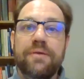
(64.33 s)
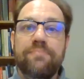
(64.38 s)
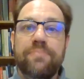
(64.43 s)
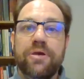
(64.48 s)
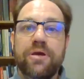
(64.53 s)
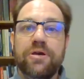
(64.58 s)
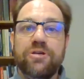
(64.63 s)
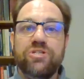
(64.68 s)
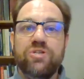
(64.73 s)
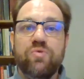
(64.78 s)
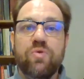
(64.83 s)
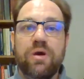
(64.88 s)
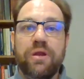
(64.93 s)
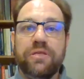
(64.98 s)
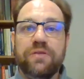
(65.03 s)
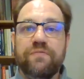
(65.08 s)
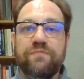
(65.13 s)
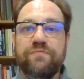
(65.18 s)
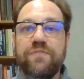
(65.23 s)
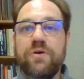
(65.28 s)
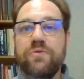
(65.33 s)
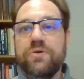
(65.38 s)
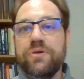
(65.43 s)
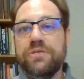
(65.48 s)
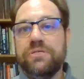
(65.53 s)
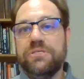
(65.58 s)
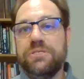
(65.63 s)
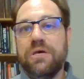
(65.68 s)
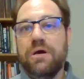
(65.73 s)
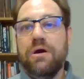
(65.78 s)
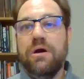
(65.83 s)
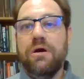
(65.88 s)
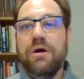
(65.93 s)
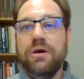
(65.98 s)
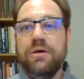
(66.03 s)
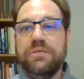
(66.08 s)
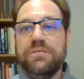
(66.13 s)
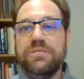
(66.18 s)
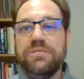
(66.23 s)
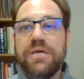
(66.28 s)
because you wanted to focus
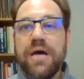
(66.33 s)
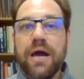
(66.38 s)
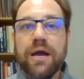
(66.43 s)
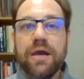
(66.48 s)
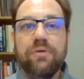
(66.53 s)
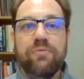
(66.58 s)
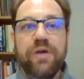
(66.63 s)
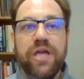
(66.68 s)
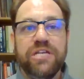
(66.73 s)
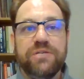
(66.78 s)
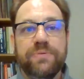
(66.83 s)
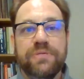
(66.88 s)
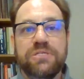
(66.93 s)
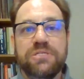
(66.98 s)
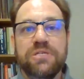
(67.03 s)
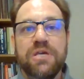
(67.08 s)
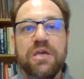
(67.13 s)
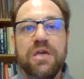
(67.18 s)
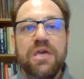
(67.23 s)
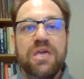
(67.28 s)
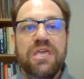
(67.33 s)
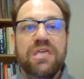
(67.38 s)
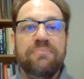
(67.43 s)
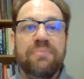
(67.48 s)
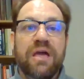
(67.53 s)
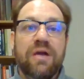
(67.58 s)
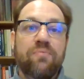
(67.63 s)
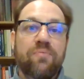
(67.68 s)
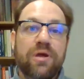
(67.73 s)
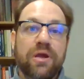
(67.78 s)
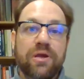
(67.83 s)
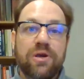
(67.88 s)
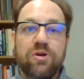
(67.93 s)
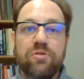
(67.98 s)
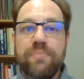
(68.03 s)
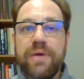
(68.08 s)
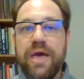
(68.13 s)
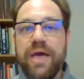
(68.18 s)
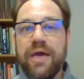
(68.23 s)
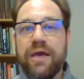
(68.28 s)
on stock arrangements, you might want to
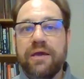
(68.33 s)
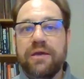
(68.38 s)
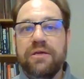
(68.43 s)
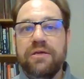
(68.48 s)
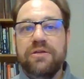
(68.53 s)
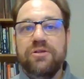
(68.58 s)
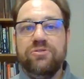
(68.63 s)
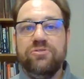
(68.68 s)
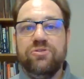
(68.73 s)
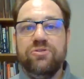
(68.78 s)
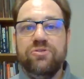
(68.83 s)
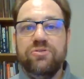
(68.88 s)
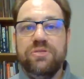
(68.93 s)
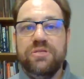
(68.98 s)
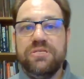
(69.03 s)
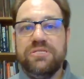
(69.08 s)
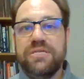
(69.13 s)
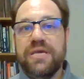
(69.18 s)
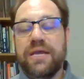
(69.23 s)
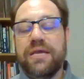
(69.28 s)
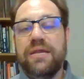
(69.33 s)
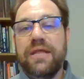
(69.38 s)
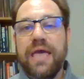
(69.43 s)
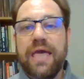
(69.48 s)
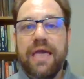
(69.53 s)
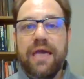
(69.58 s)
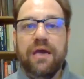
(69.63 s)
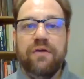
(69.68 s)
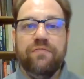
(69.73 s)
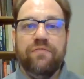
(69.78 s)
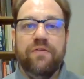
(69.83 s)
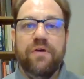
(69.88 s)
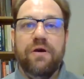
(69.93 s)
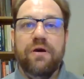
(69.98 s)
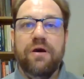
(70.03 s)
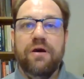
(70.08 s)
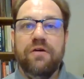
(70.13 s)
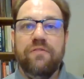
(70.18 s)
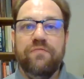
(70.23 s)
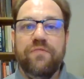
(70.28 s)
go back to the second half
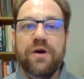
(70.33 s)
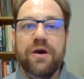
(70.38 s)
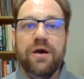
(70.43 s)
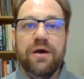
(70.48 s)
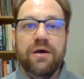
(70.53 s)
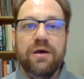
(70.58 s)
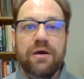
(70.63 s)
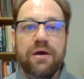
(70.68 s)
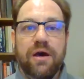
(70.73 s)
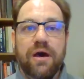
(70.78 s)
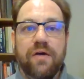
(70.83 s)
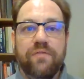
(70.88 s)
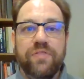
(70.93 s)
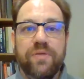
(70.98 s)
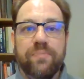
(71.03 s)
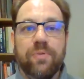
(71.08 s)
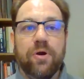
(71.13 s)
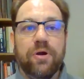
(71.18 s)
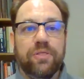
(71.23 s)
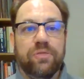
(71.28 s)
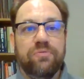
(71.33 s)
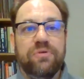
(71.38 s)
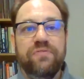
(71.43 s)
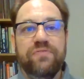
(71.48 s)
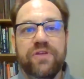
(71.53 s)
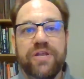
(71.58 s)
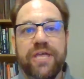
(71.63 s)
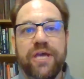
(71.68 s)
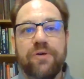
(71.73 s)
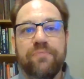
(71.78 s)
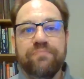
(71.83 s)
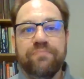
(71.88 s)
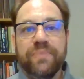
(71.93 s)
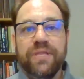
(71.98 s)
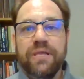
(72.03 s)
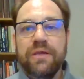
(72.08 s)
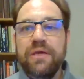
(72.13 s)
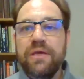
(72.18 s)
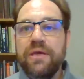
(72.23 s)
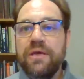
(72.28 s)
of the part 3 video.
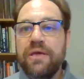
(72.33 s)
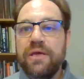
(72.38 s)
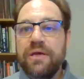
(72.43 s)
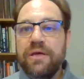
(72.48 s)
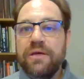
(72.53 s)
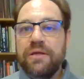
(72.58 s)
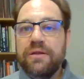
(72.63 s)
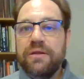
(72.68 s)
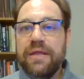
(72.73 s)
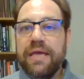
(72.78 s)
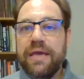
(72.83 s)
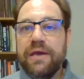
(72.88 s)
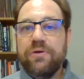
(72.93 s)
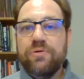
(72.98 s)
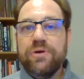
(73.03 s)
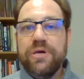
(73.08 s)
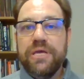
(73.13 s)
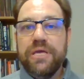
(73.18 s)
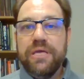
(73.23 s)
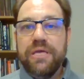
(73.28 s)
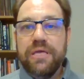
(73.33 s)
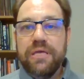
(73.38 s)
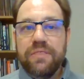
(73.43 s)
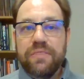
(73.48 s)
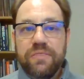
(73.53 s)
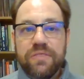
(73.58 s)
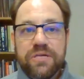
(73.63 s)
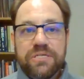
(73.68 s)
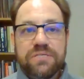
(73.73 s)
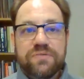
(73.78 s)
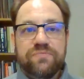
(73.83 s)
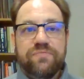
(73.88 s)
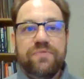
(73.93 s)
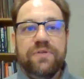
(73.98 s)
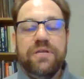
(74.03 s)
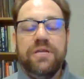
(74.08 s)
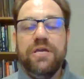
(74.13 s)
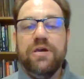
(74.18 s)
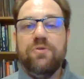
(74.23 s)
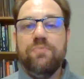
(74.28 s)
Now, in this
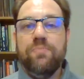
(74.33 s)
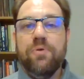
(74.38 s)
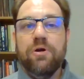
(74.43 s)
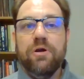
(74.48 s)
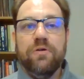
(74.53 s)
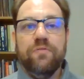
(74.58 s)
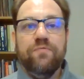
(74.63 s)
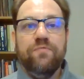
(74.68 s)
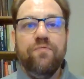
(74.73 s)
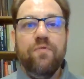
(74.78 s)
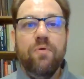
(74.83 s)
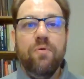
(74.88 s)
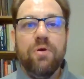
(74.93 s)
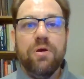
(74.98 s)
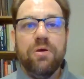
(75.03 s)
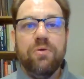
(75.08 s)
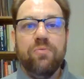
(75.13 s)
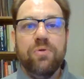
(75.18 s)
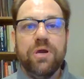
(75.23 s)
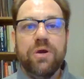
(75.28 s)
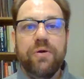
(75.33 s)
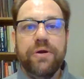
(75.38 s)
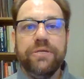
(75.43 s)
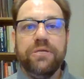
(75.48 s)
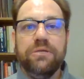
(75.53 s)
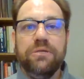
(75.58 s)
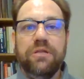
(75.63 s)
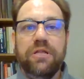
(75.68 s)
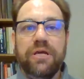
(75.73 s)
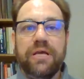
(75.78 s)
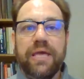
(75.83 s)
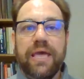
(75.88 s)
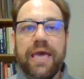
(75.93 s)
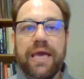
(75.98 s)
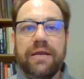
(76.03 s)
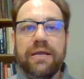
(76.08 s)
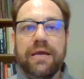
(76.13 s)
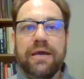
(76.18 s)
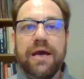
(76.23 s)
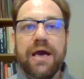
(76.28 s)
video, part 4, we're going to look
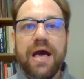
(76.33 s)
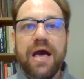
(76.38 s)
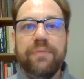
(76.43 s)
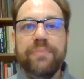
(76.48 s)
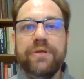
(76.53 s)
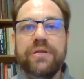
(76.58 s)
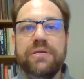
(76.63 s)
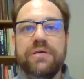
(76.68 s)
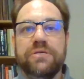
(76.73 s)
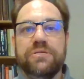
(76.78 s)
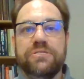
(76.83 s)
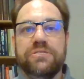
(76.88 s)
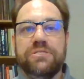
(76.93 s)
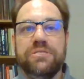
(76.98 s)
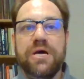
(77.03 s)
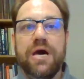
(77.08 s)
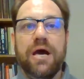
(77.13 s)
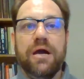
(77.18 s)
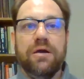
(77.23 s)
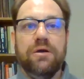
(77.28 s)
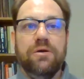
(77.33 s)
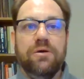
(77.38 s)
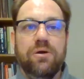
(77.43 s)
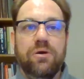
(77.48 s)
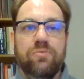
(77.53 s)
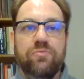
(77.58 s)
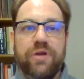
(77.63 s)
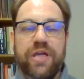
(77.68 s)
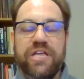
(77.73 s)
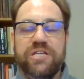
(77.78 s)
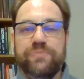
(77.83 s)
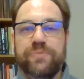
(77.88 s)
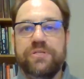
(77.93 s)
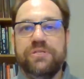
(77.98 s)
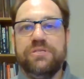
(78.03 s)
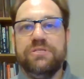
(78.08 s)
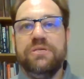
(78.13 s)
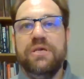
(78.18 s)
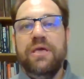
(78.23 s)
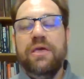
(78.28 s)
at common stock
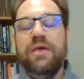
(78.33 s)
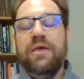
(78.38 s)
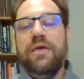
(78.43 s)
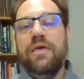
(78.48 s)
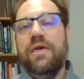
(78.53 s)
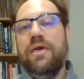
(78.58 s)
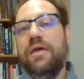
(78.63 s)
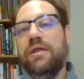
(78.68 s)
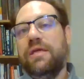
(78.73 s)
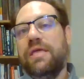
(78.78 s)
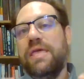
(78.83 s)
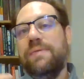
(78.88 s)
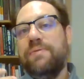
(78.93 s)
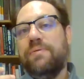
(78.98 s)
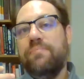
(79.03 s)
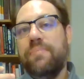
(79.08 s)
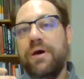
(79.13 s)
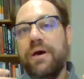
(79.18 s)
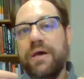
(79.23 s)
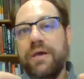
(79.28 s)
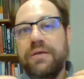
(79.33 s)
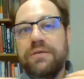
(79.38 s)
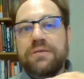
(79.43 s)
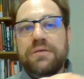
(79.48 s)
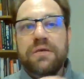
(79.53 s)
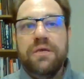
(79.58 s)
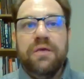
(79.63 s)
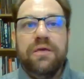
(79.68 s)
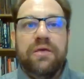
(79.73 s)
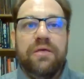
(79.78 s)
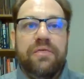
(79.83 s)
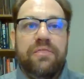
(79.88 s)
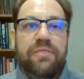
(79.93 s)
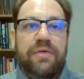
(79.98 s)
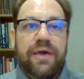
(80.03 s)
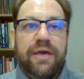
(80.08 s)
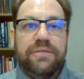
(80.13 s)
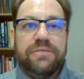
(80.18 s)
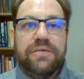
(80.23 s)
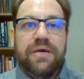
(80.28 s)
arrangements. And keep in mind
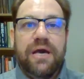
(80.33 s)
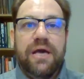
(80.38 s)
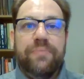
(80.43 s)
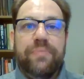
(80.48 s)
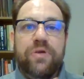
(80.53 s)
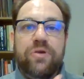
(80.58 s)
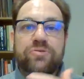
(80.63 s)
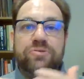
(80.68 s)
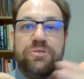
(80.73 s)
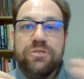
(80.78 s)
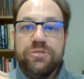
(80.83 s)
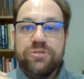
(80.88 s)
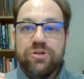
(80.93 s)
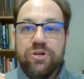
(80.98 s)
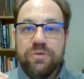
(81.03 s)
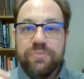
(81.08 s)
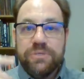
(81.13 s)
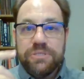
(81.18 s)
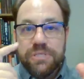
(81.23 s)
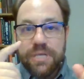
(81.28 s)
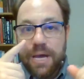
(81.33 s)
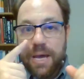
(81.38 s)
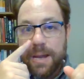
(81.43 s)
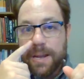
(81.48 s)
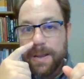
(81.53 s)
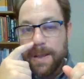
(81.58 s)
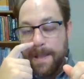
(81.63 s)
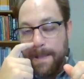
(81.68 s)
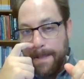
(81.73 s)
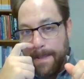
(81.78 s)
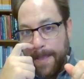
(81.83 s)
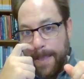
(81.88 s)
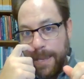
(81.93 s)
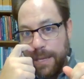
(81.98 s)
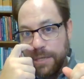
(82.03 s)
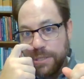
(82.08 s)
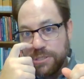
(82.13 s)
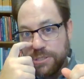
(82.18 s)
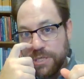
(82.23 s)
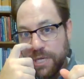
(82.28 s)
that I'm using the term stock.
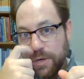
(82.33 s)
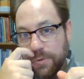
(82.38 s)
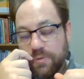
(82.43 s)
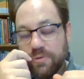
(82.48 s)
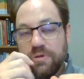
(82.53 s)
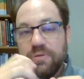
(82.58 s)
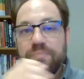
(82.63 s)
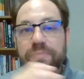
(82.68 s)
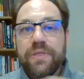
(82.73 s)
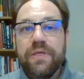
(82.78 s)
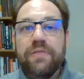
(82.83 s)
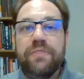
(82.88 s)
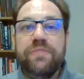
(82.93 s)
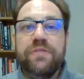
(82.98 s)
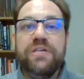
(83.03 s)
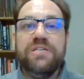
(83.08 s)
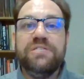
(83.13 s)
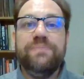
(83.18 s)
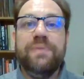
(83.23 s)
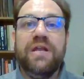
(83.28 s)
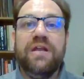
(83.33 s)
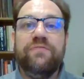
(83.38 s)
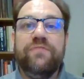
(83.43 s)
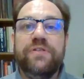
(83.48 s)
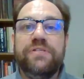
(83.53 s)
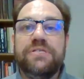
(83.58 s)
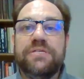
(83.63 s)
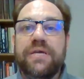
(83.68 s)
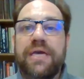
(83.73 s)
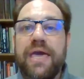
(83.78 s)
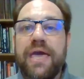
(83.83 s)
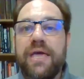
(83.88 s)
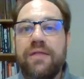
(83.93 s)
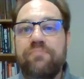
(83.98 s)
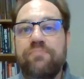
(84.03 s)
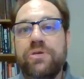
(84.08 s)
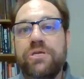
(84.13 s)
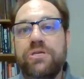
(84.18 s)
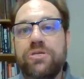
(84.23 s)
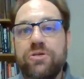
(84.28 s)
In general, these benefits
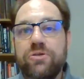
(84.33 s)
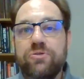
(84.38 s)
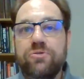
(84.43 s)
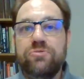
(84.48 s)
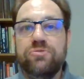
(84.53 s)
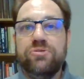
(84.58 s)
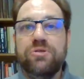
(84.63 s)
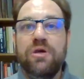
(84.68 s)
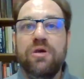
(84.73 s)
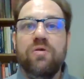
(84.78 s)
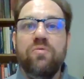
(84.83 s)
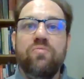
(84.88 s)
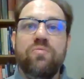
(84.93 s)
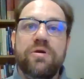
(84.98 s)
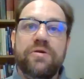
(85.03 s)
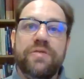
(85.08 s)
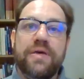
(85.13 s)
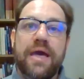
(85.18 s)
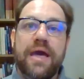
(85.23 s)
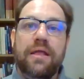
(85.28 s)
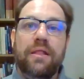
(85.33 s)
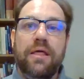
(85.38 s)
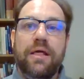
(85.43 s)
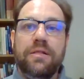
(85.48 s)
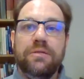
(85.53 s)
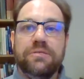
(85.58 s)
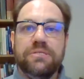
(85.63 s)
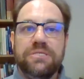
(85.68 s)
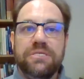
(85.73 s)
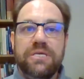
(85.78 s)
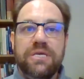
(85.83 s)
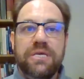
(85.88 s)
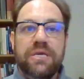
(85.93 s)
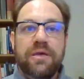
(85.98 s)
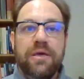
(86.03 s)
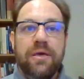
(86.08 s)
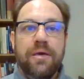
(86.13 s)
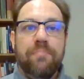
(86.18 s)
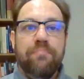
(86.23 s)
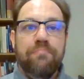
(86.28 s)
can be used with LLC
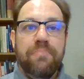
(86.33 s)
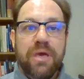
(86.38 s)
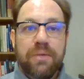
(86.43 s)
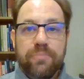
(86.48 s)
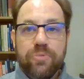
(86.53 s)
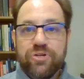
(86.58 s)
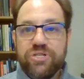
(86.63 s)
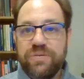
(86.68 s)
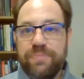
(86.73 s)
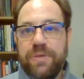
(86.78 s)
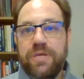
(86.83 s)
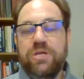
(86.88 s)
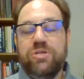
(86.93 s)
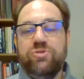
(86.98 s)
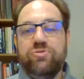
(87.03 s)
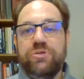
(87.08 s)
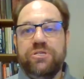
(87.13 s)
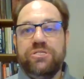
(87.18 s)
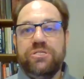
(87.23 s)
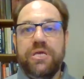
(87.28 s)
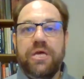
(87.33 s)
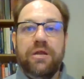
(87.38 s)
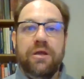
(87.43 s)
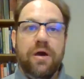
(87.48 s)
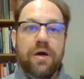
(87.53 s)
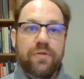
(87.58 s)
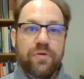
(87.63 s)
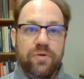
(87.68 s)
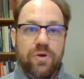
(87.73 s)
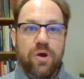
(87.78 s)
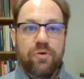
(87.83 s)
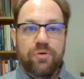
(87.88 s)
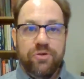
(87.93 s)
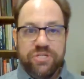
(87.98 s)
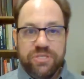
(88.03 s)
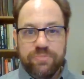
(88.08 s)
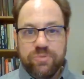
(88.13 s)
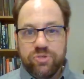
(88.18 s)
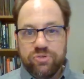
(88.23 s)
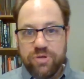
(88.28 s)
membership interests and other
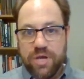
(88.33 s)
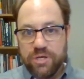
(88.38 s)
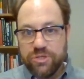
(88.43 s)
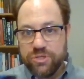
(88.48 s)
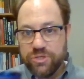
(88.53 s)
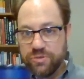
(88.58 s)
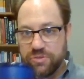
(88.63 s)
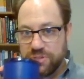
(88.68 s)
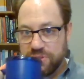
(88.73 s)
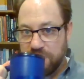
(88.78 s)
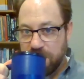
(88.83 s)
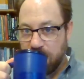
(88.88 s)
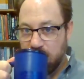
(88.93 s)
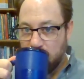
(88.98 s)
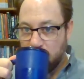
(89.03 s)
ownership structures.